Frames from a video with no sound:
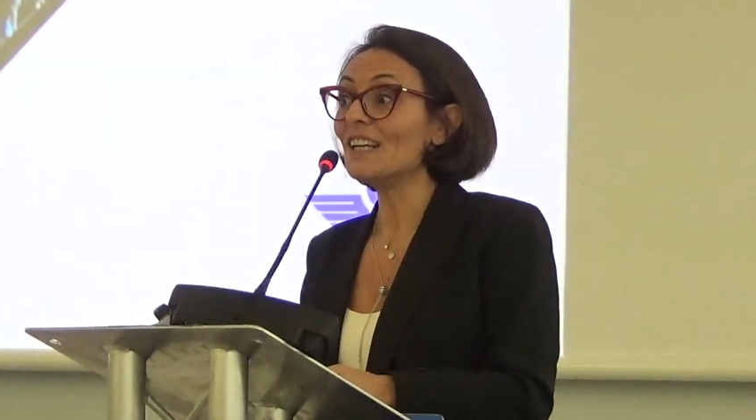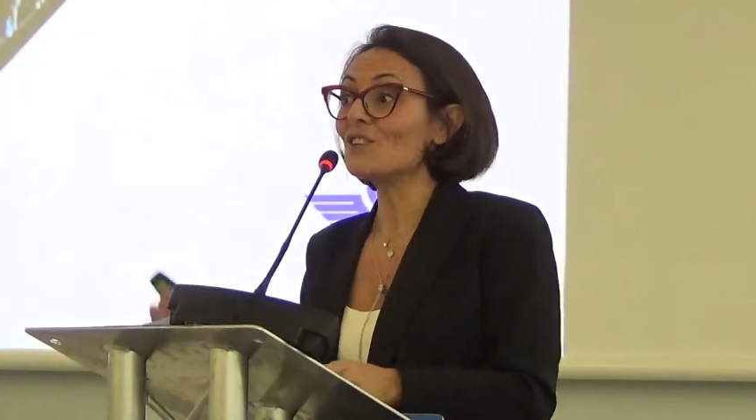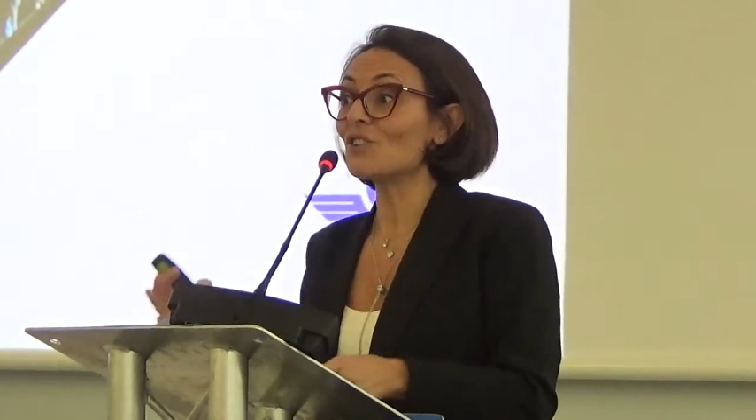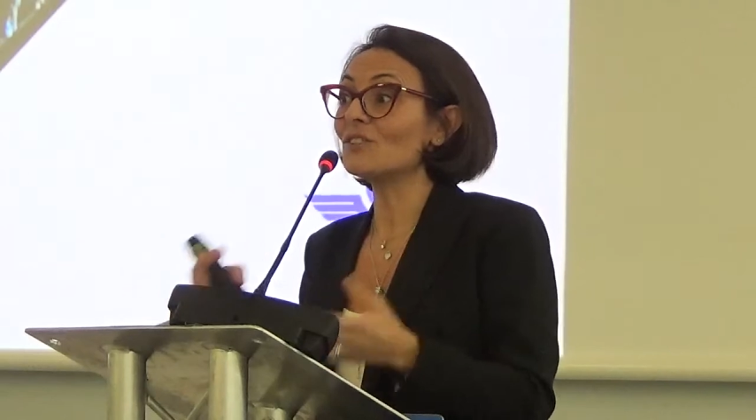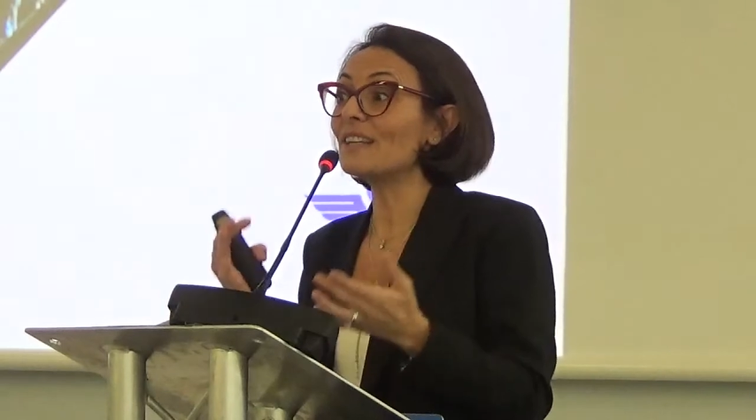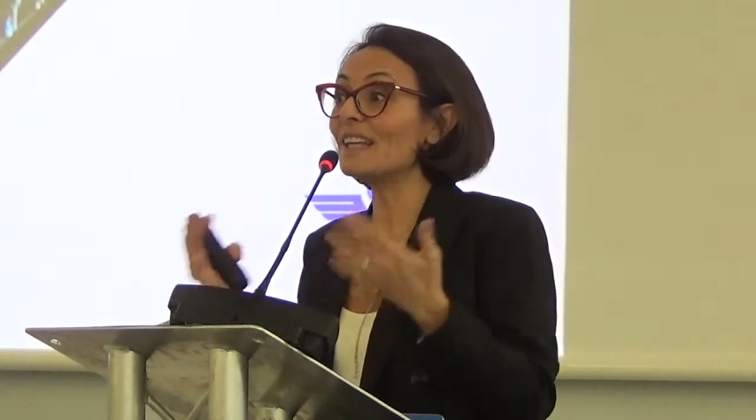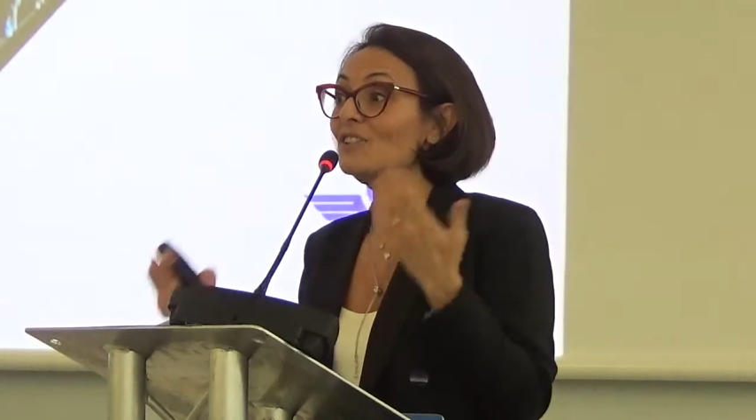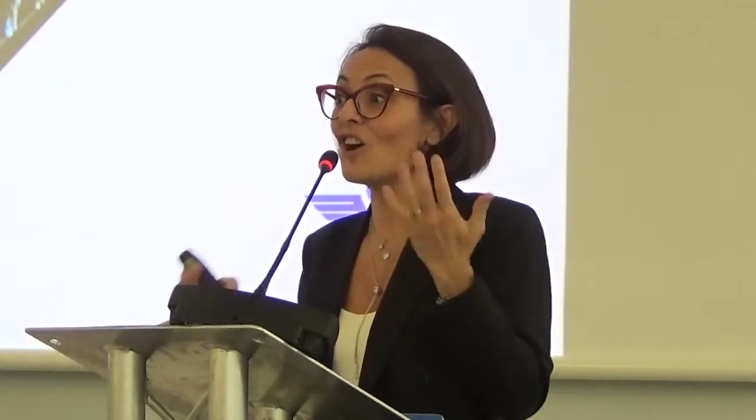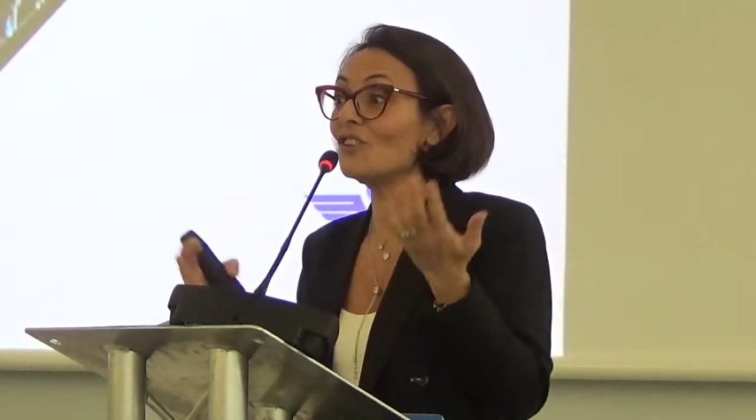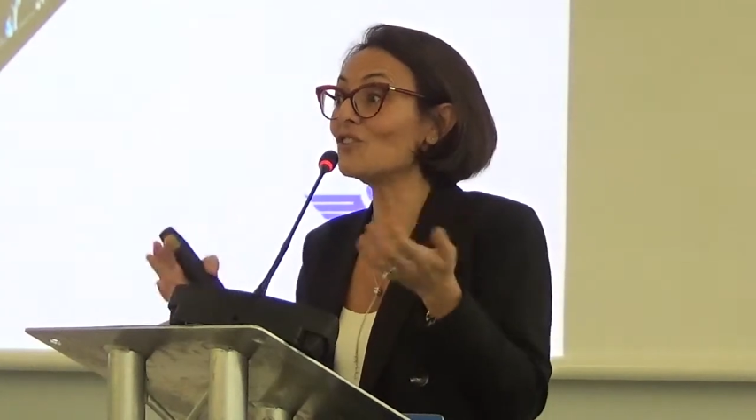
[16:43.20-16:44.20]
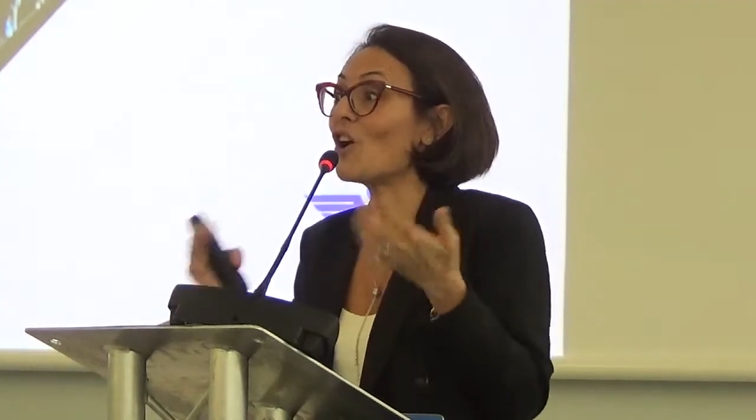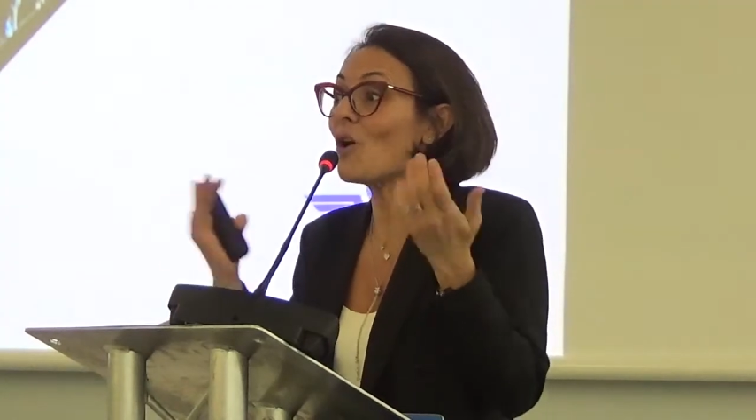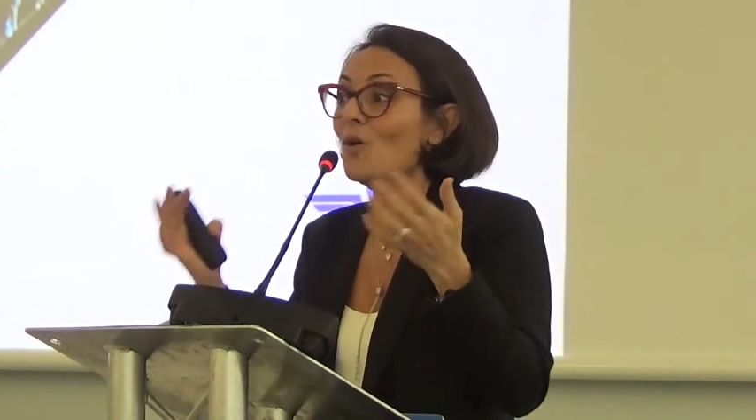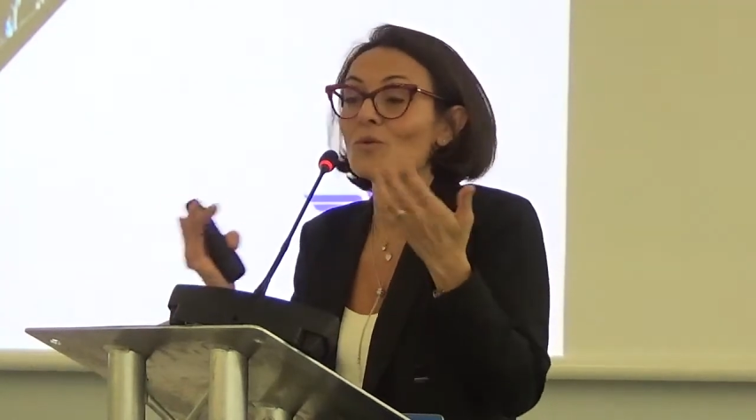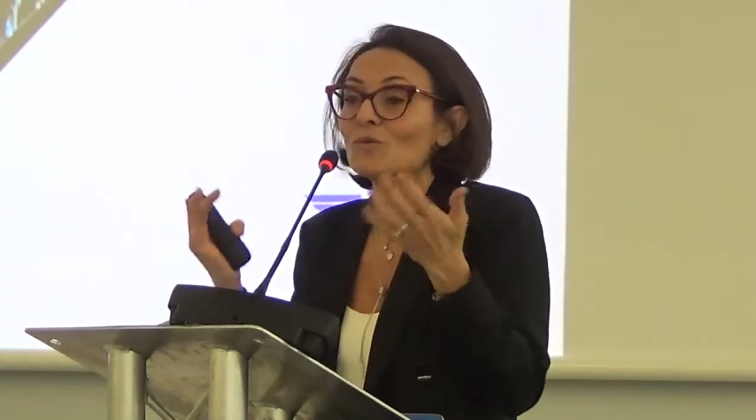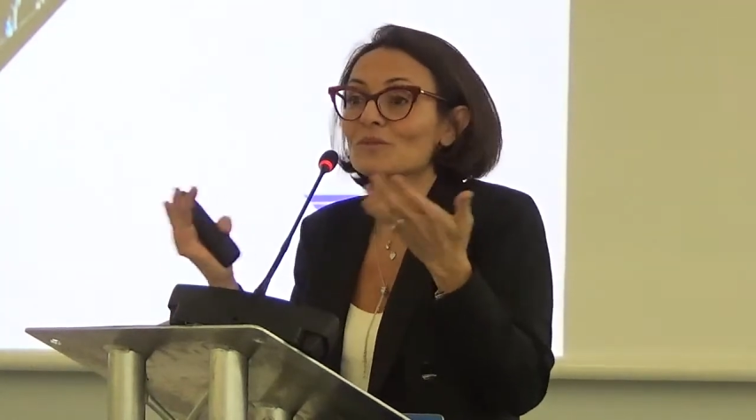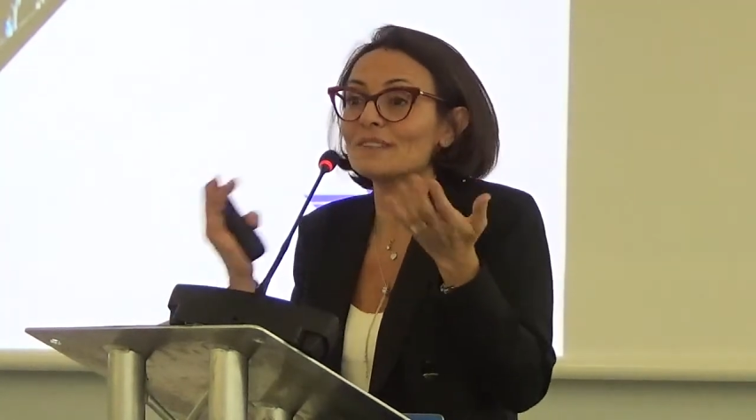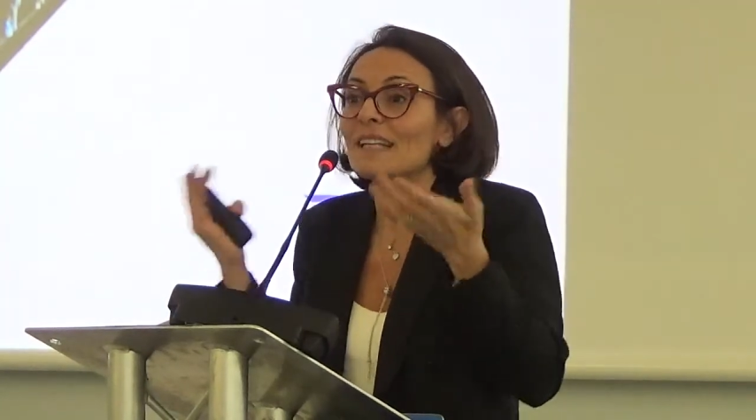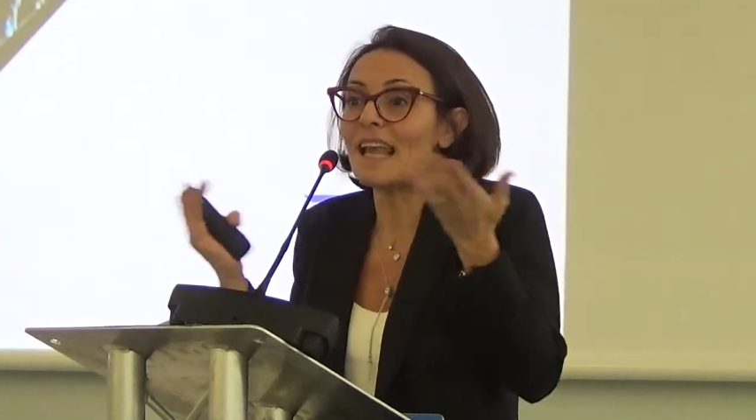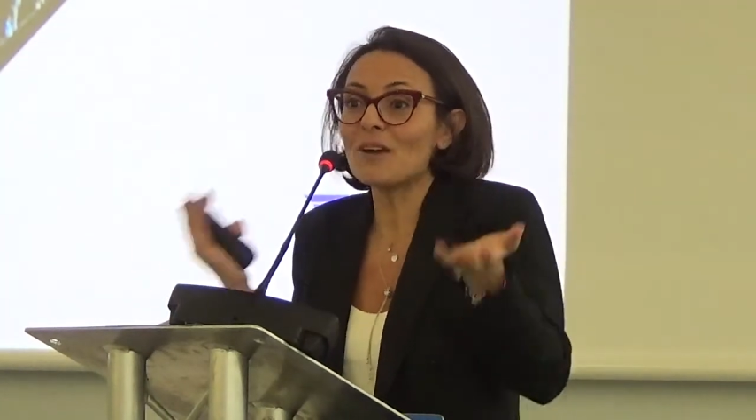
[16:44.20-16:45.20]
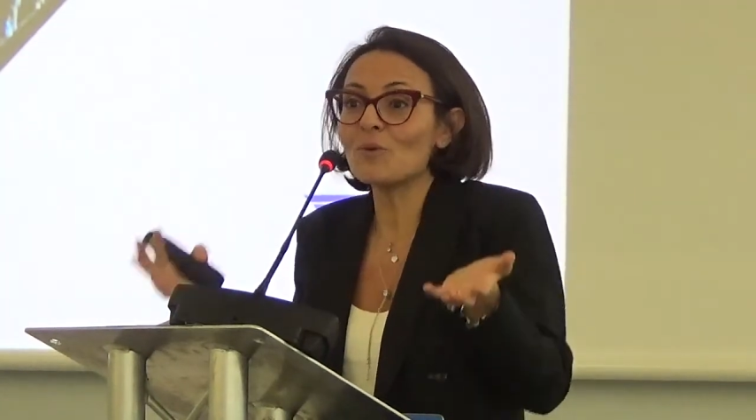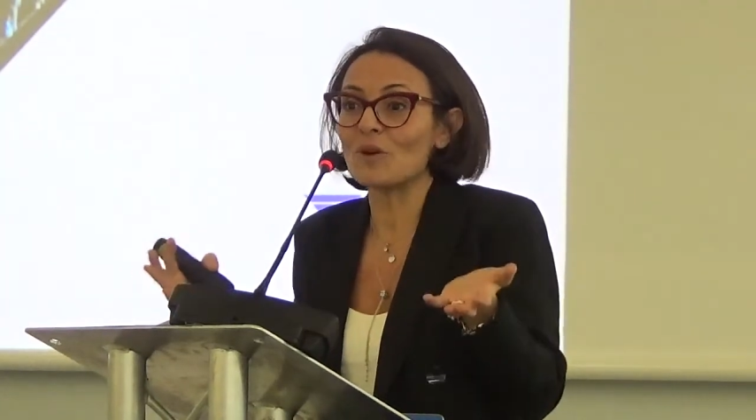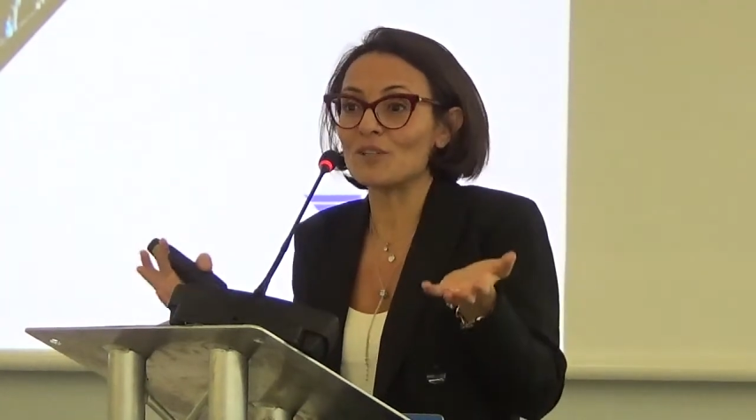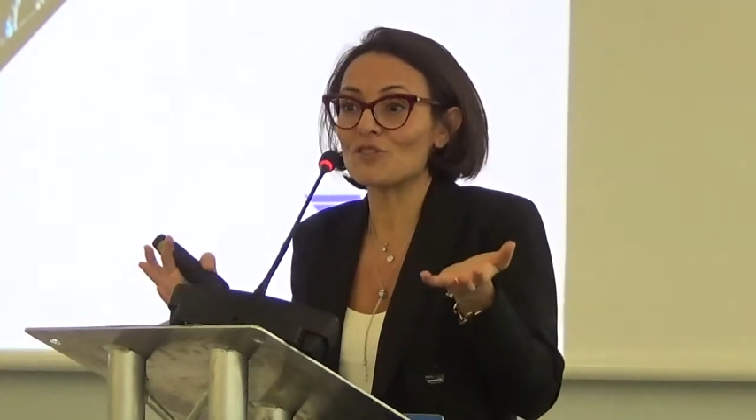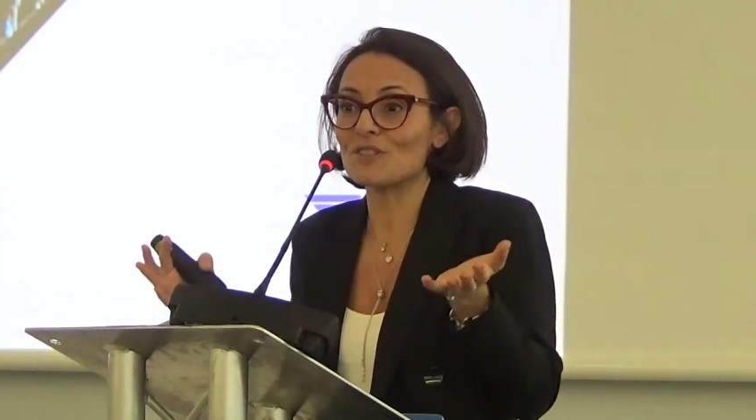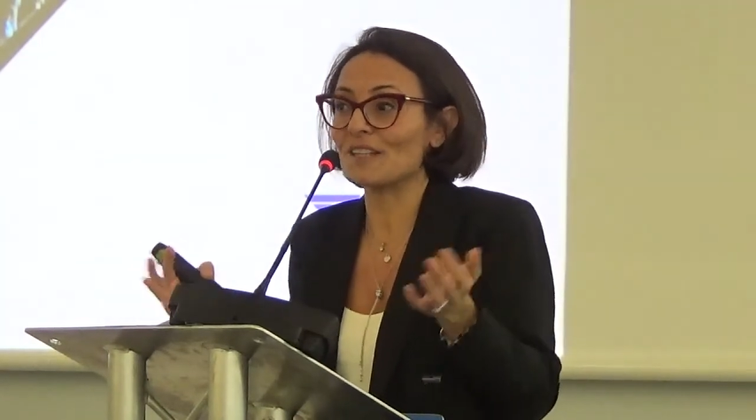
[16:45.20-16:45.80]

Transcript: So they don't know the language.